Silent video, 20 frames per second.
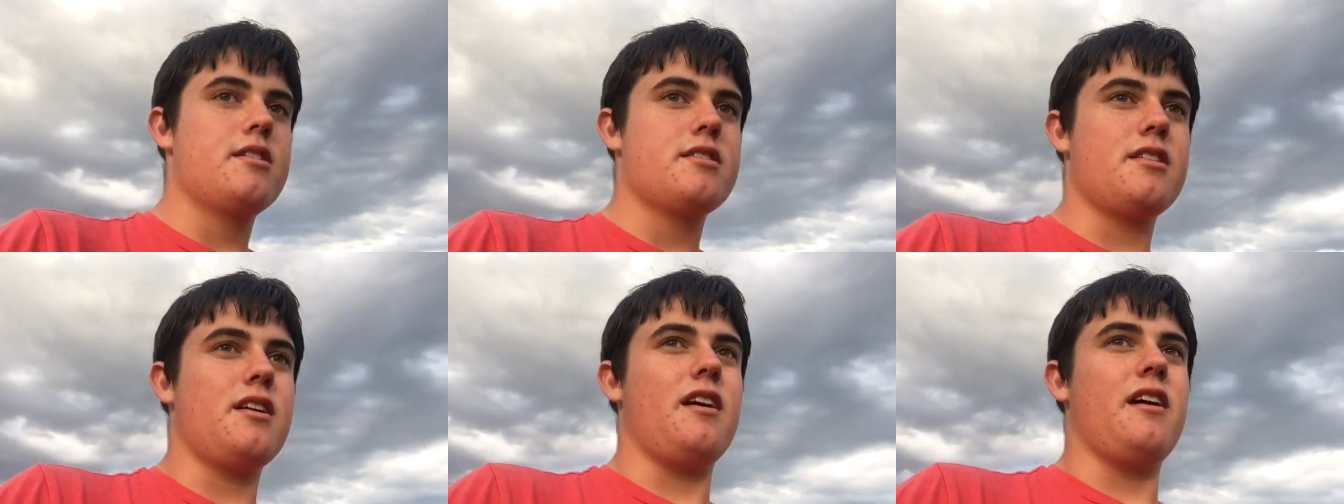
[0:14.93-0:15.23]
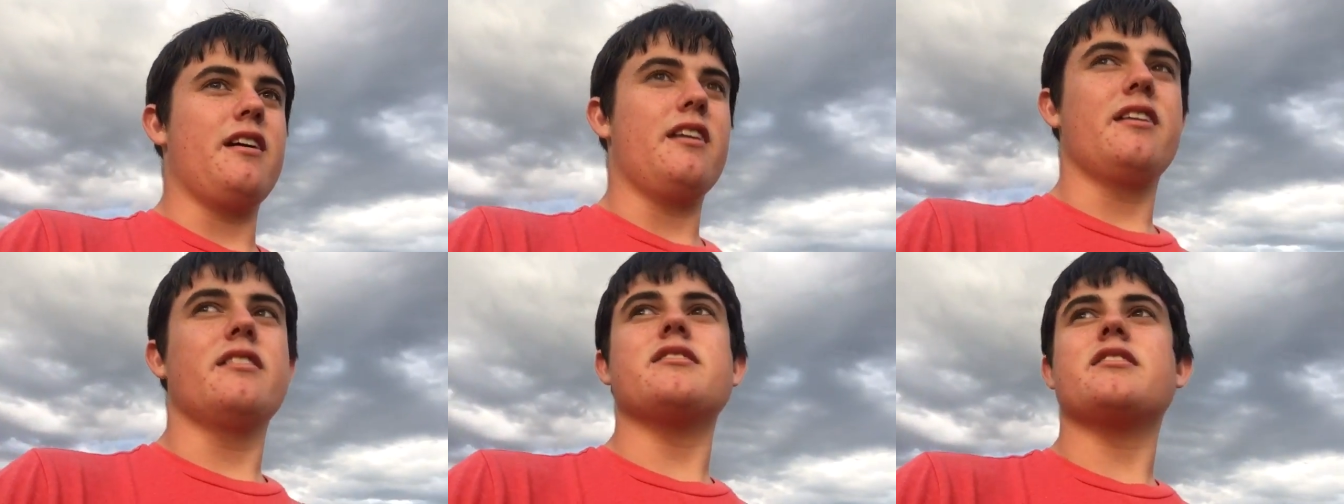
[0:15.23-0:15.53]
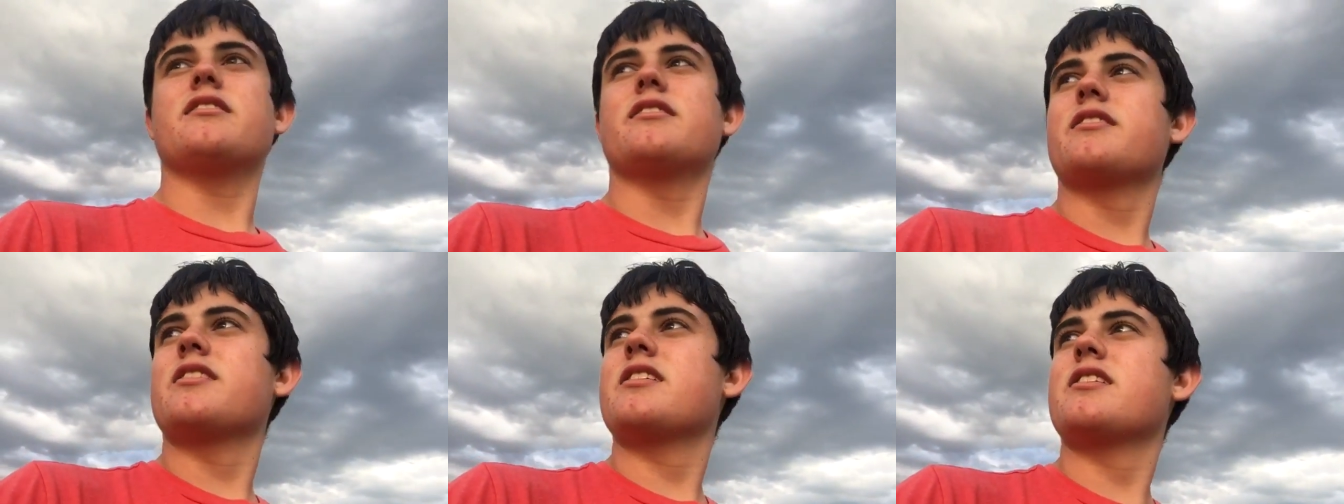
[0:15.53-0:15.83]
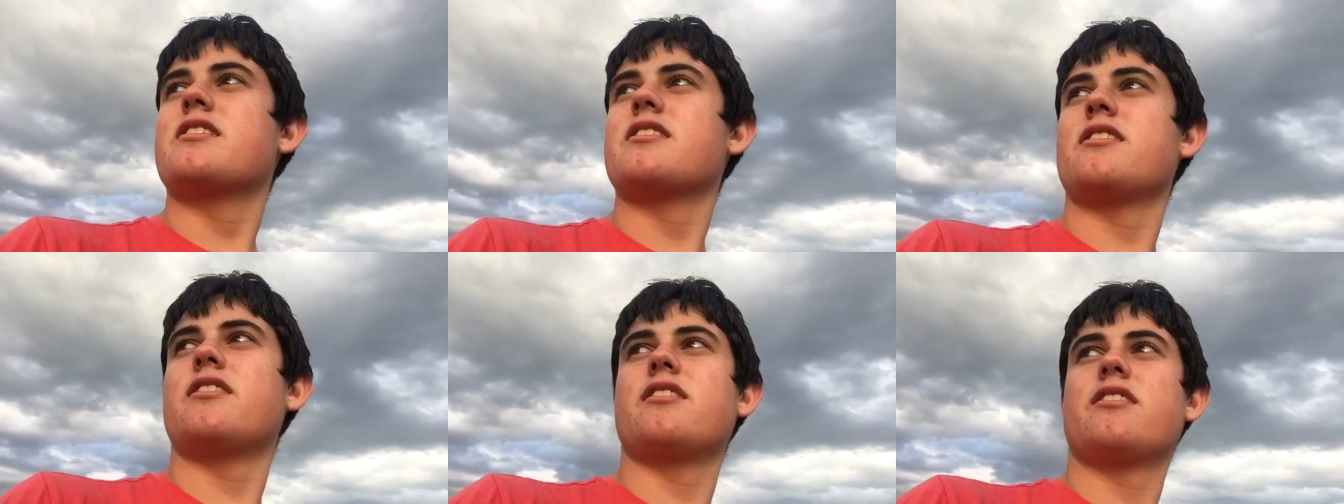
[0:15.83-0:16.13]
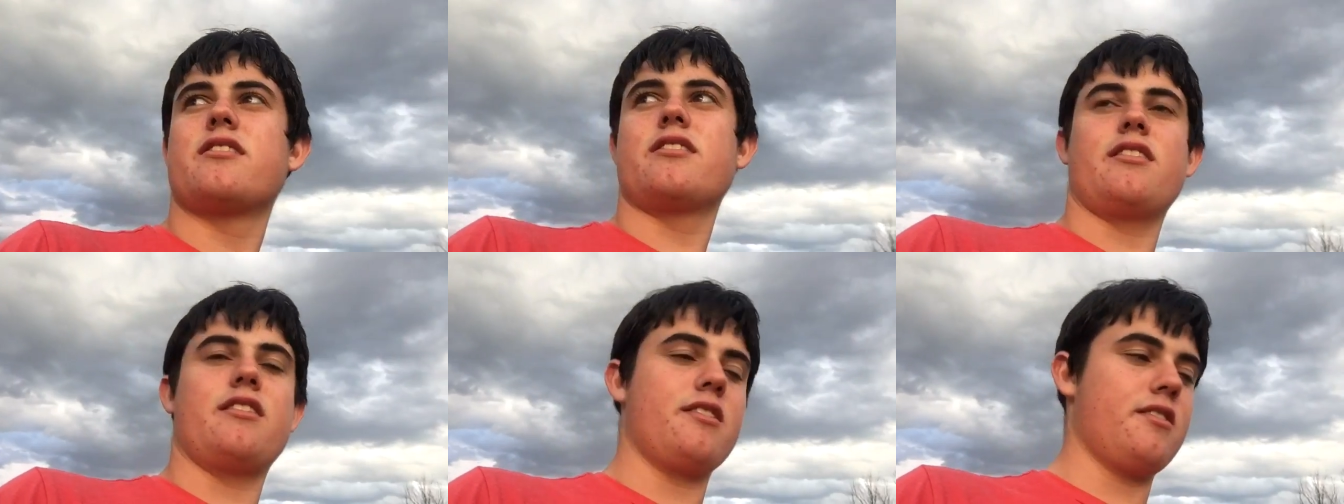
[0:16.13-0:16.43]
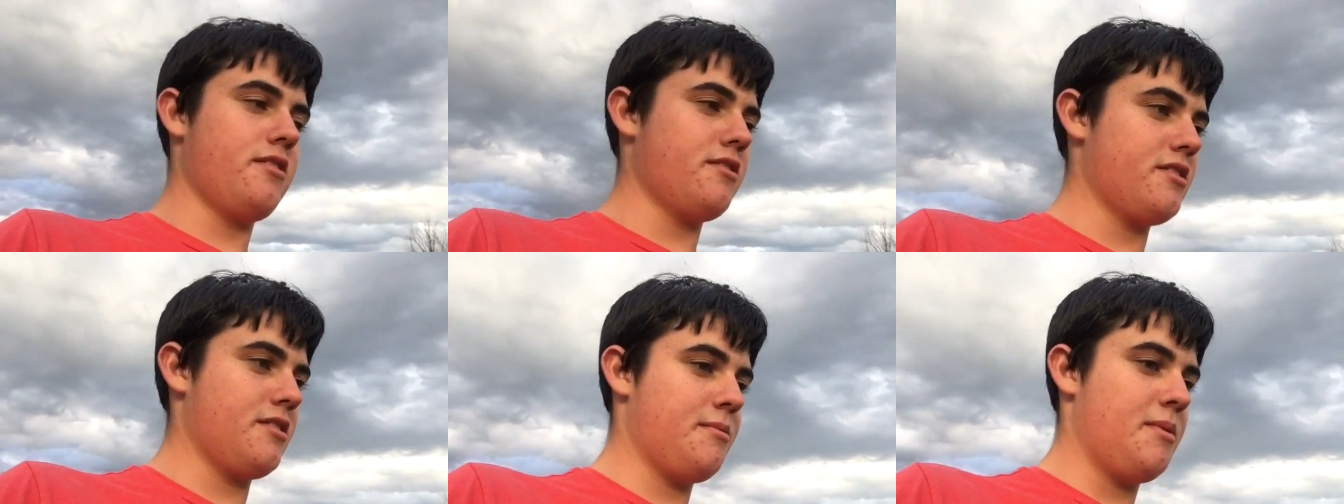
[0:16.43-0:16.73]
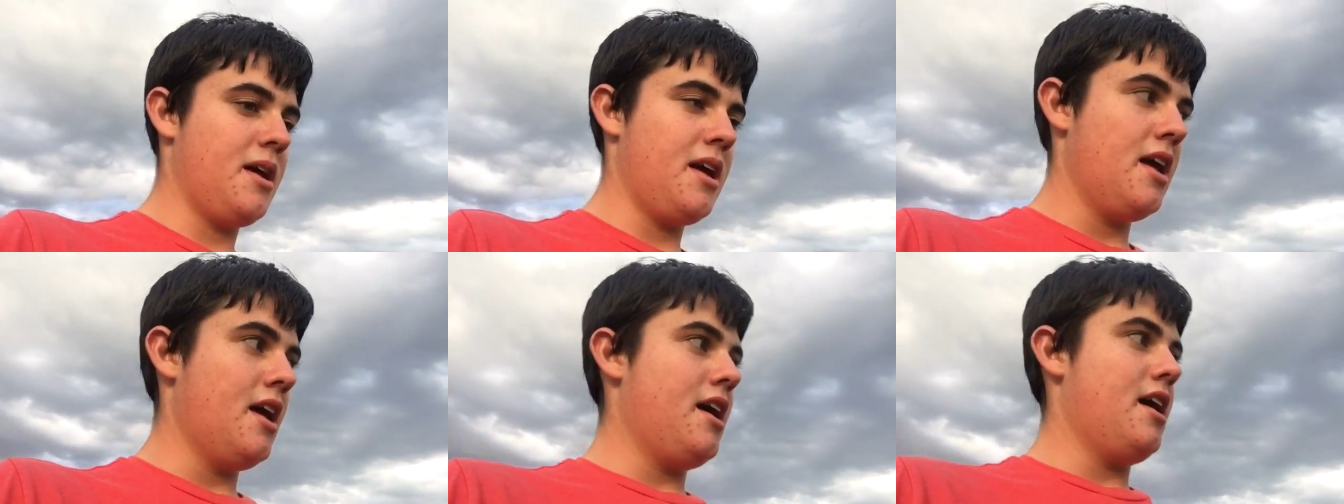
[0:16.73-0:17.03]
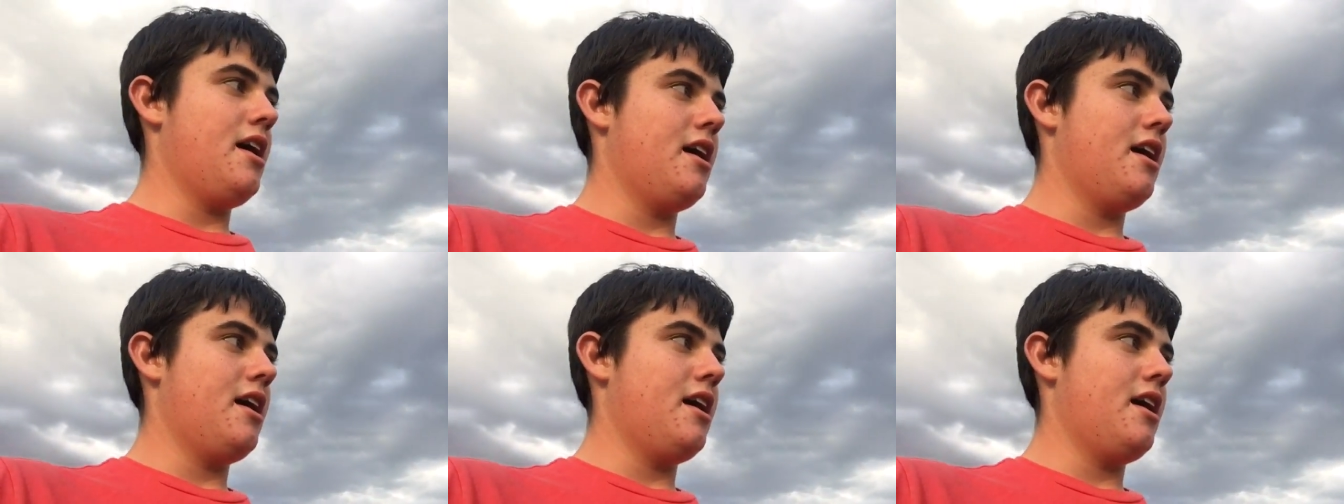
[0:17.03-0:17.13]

sorry, I heard something.